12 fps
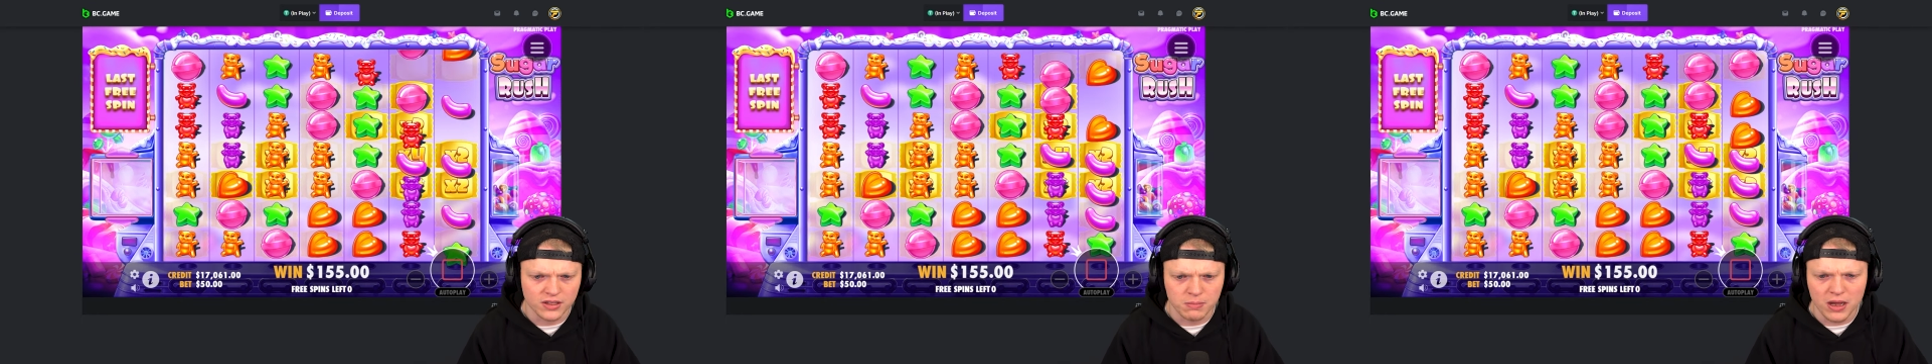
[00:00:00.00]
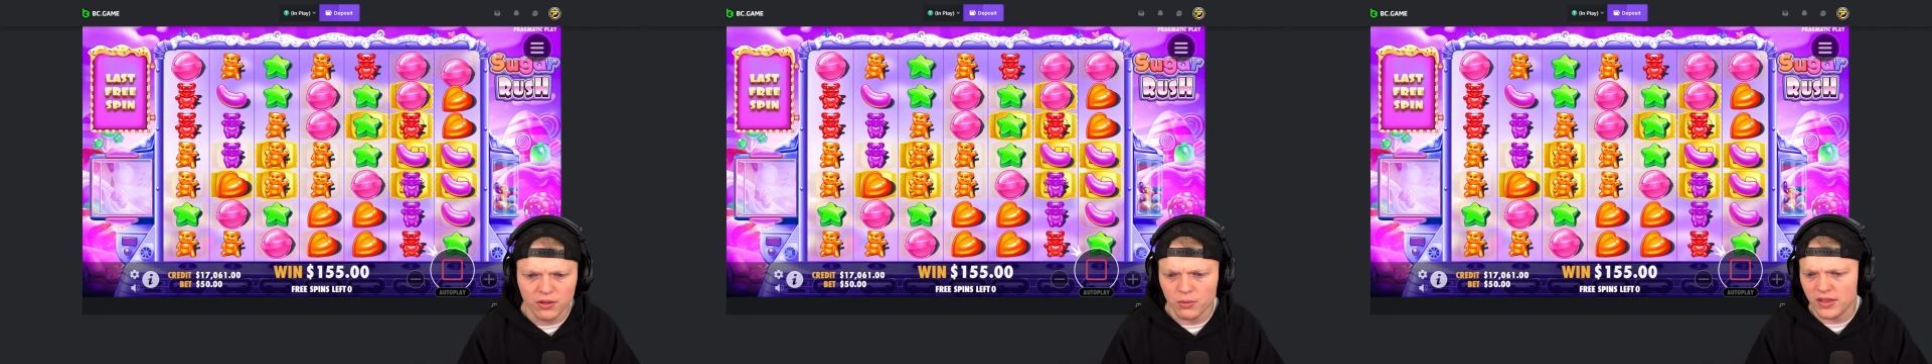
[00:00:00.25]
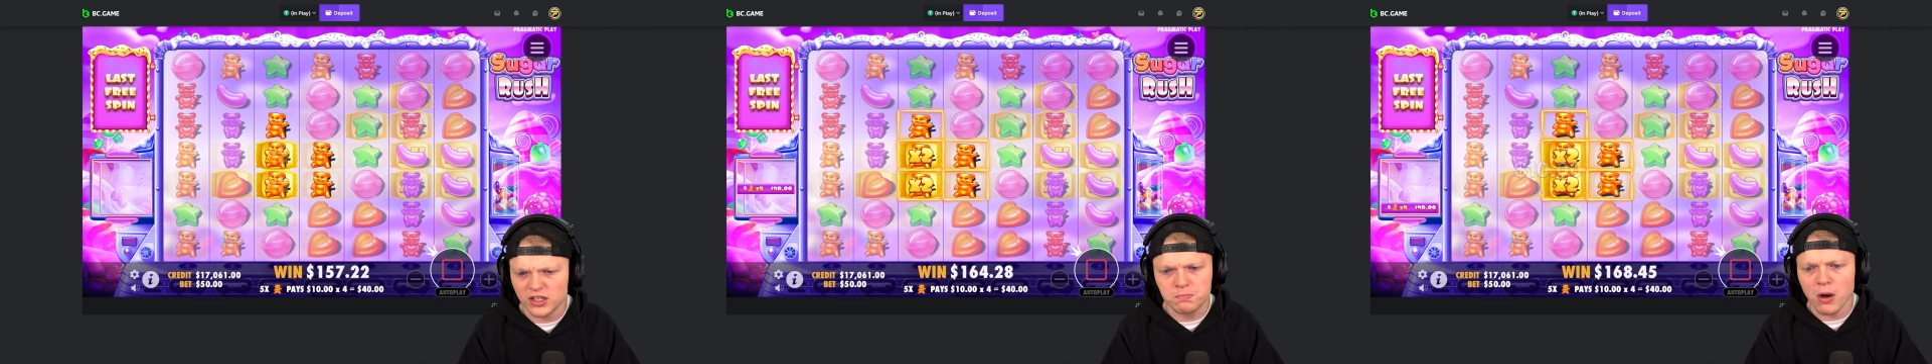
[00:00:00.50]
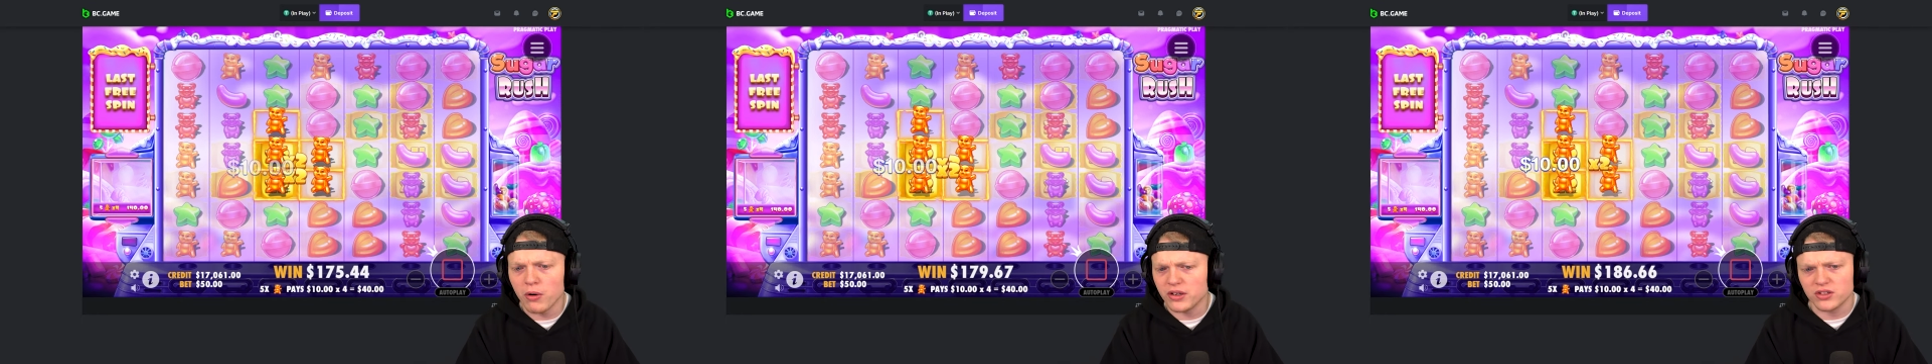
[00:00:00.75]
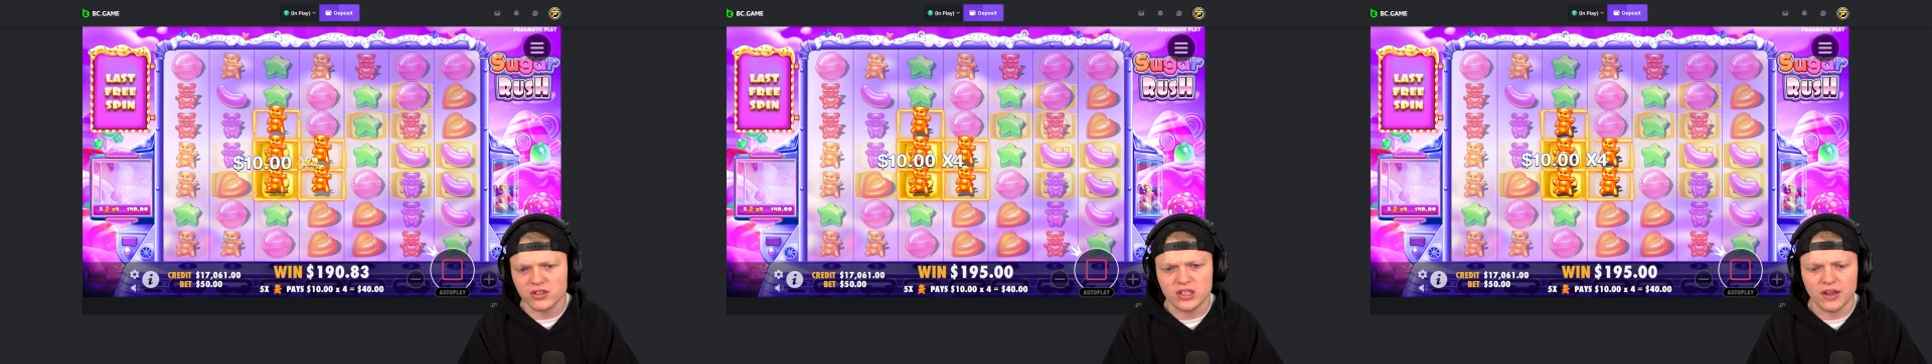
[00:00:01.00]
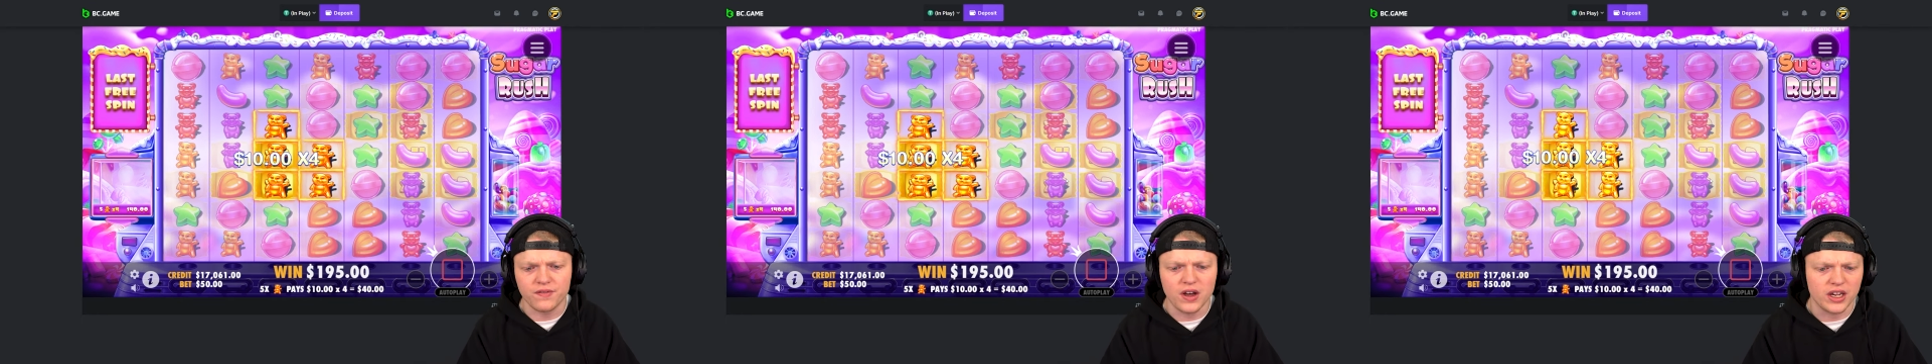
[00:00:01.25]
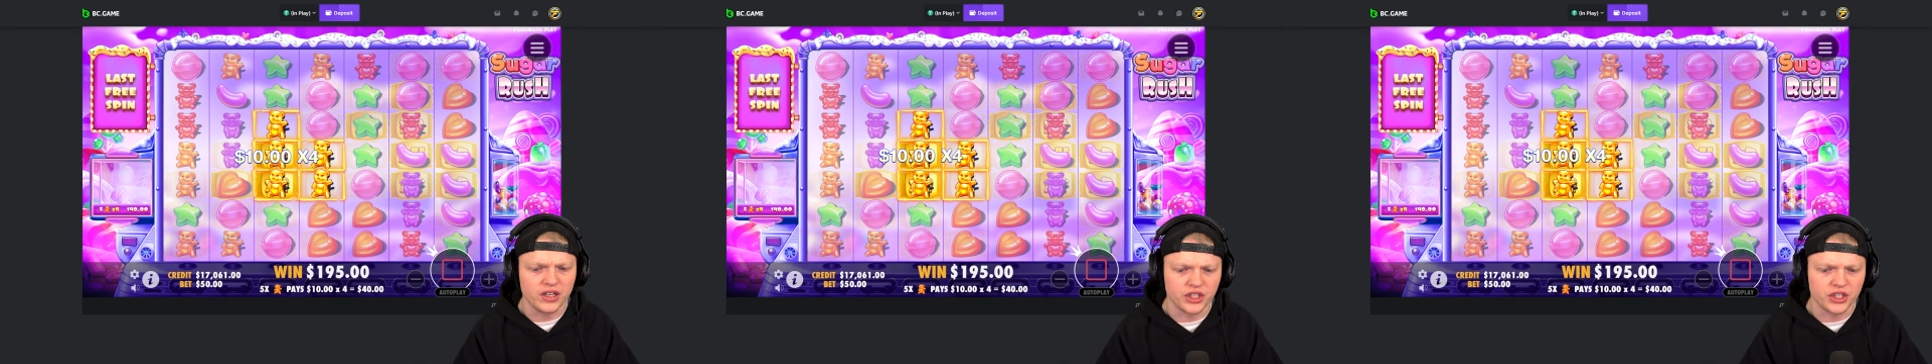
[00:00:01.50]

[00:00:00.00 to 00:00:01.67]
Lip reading: By the way, this bonus looks like fucking